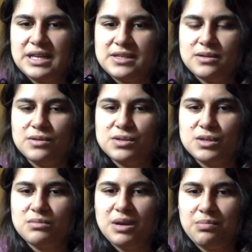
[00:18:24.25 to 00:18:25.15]
It's also
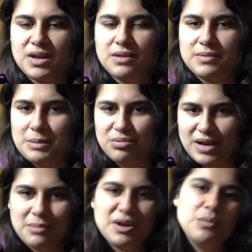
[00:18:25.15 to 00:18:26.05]
my kind of my
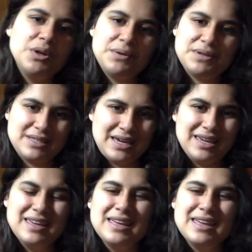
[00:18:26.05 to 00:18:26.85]
primary mold, I would say.